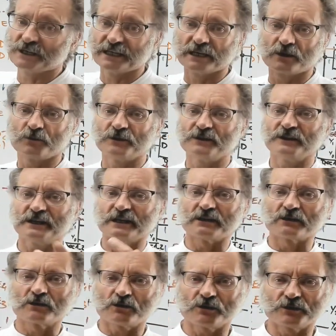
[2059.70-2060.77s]
with the
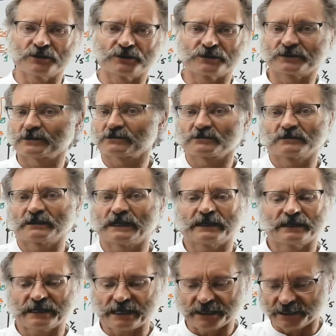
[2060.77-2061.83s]
encoders and
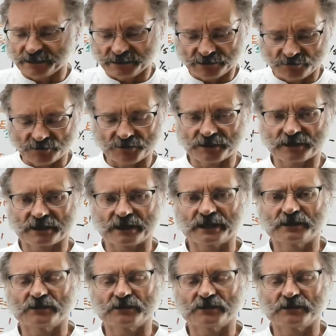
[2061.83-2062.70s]
any other kind of